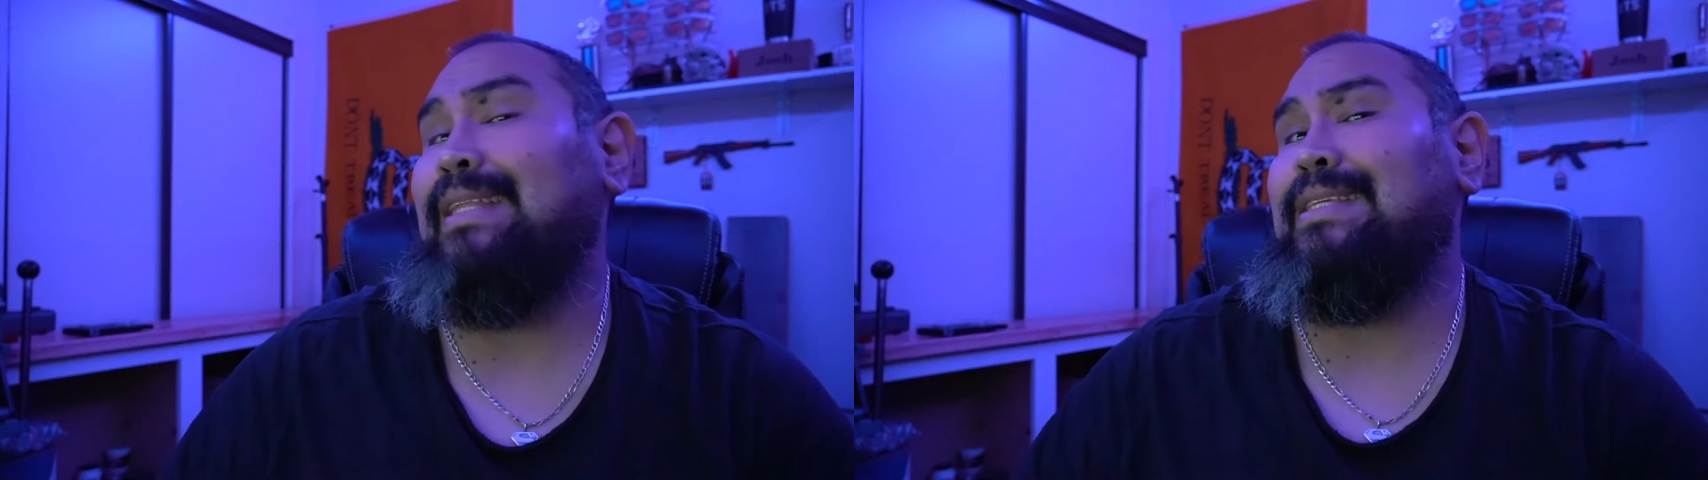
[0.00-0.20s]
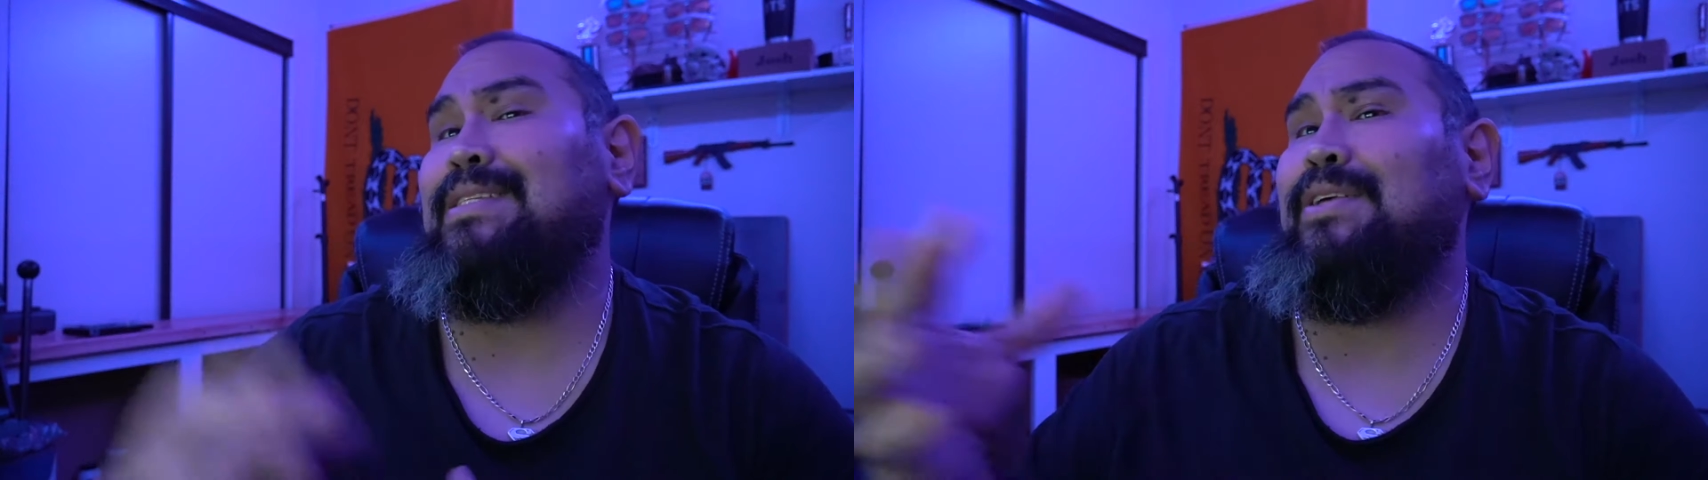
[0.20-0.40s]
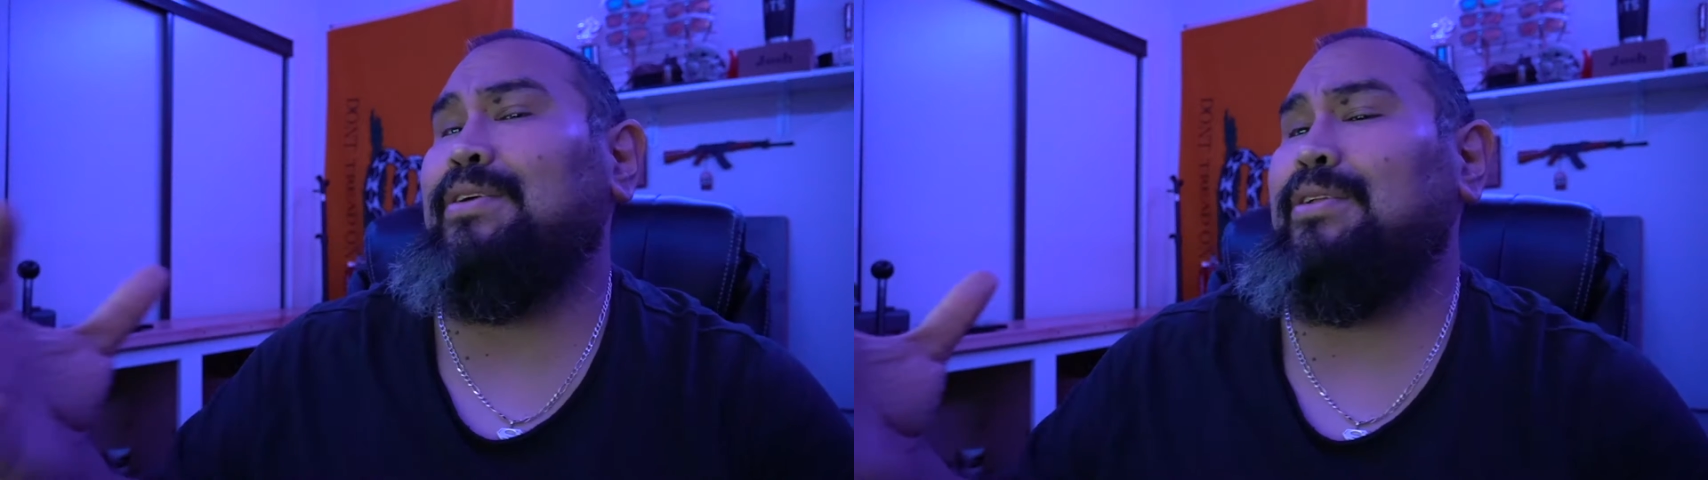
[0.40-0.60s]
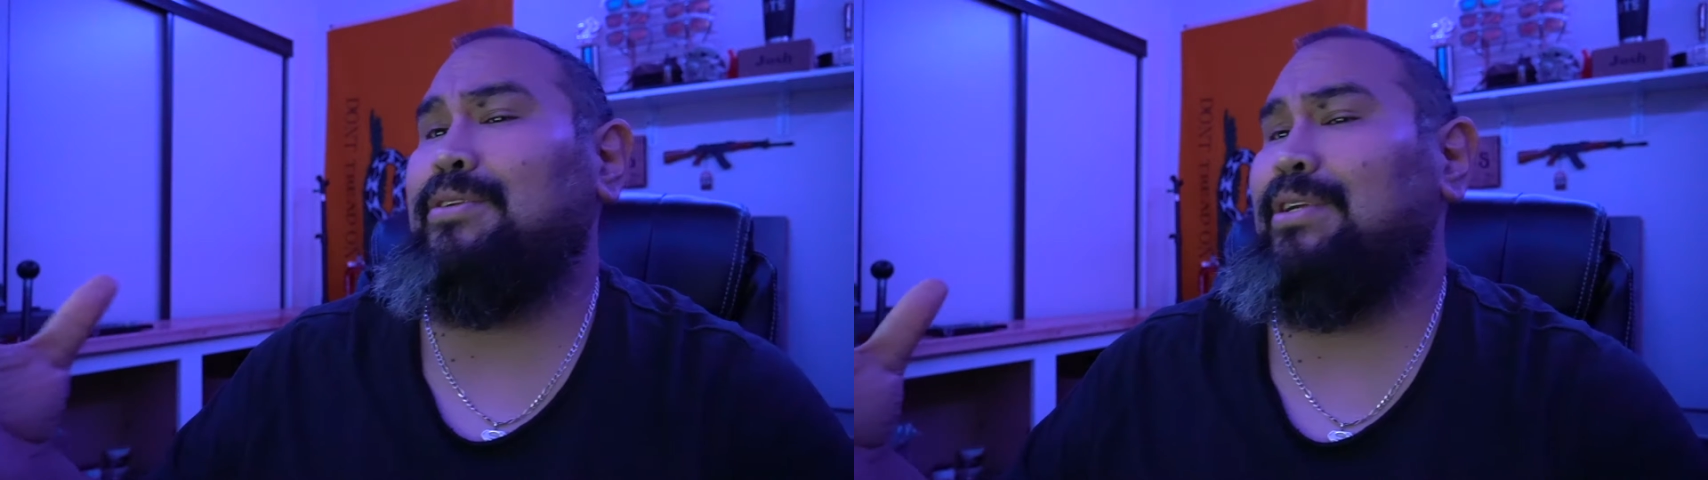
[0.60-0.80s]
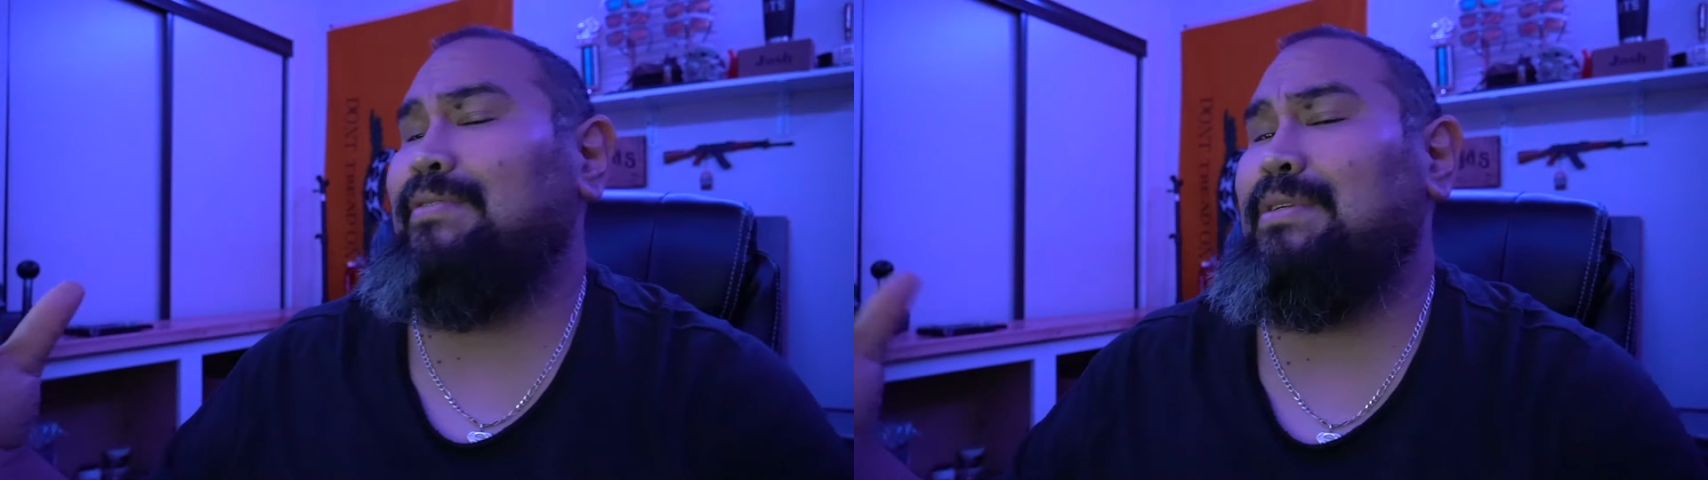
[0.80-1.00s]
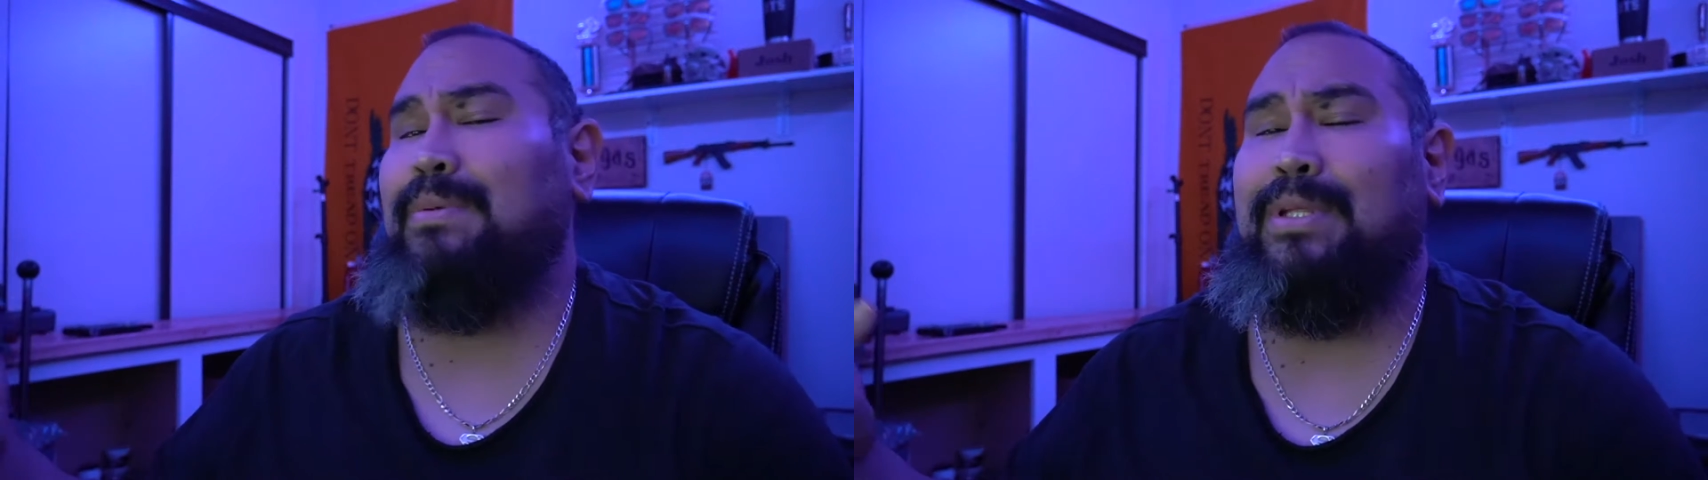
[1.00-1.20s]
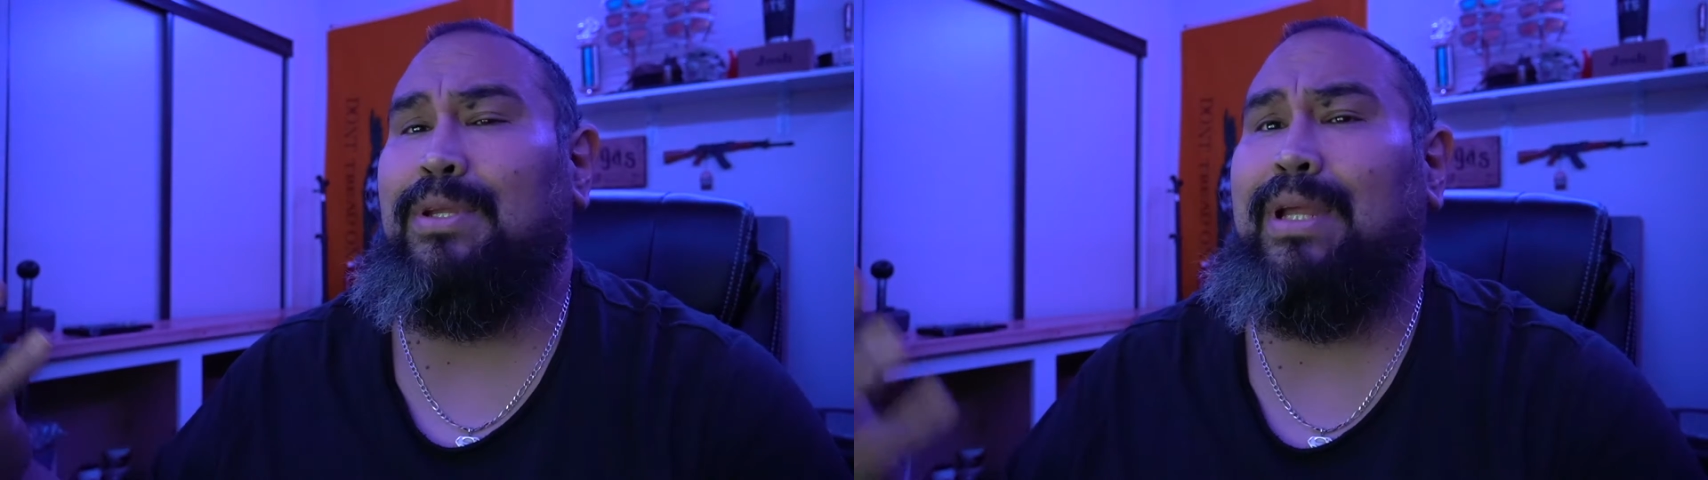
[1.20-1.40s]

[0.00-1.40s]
the cellular service, but you